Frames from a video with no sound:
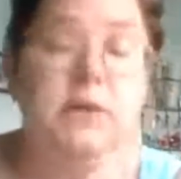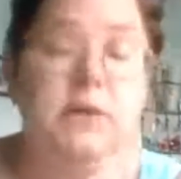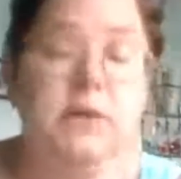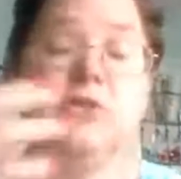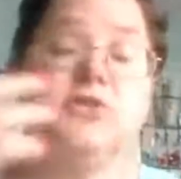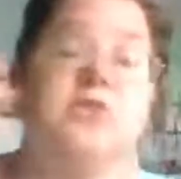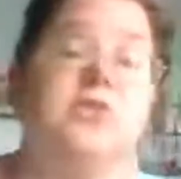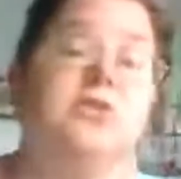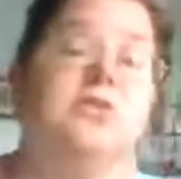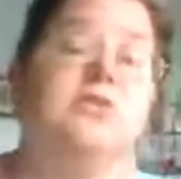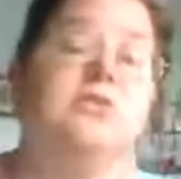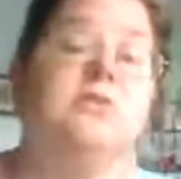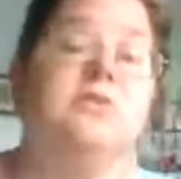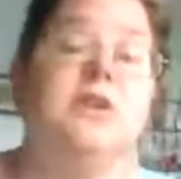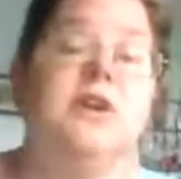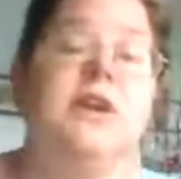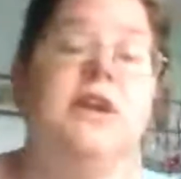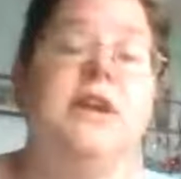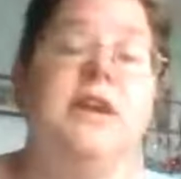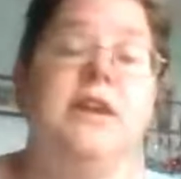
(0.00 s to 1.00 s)
so
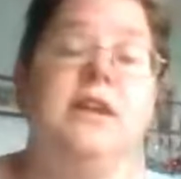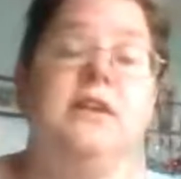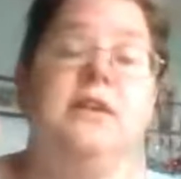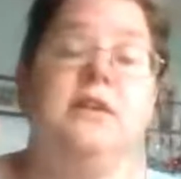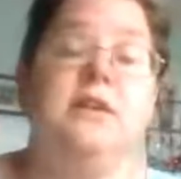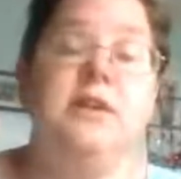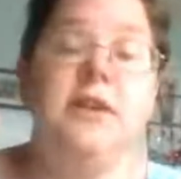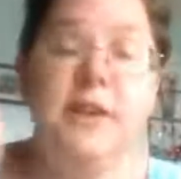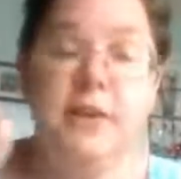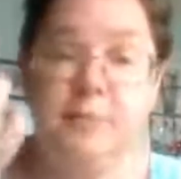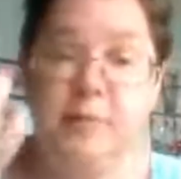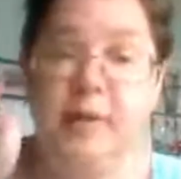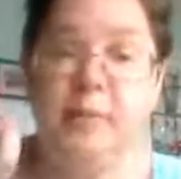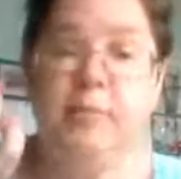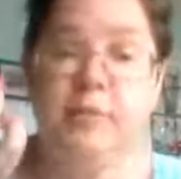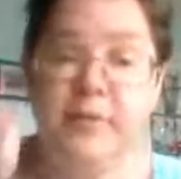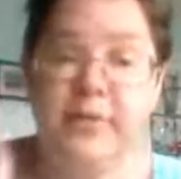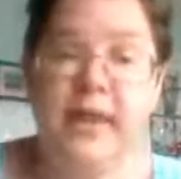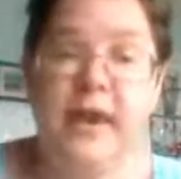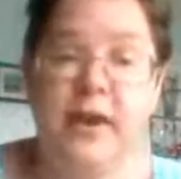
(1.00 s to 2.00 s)
you need
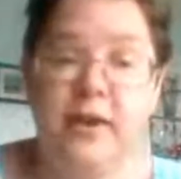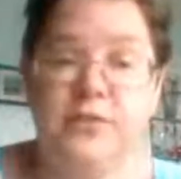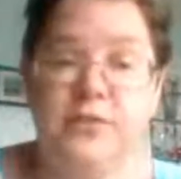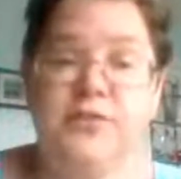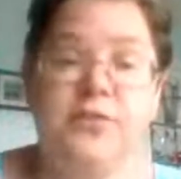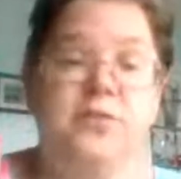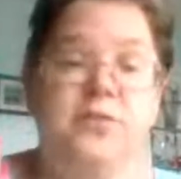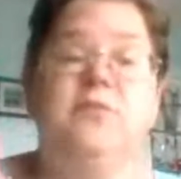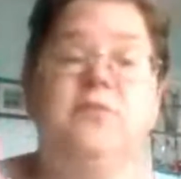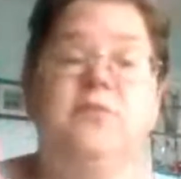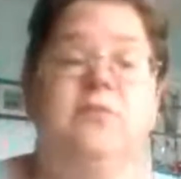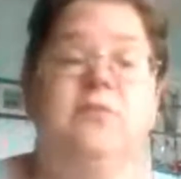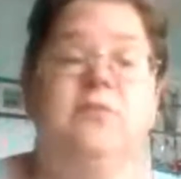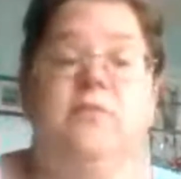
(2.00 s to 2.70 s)
people there to